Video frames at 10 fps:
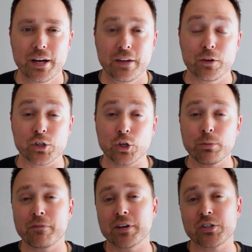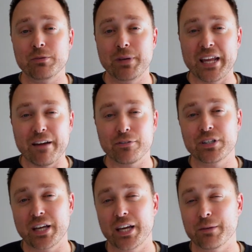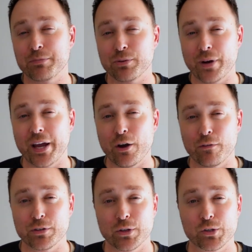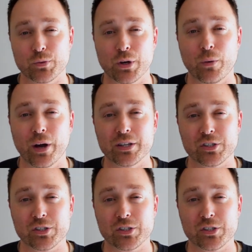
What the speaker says: And there's a group of us who meet every day to pray over those requests.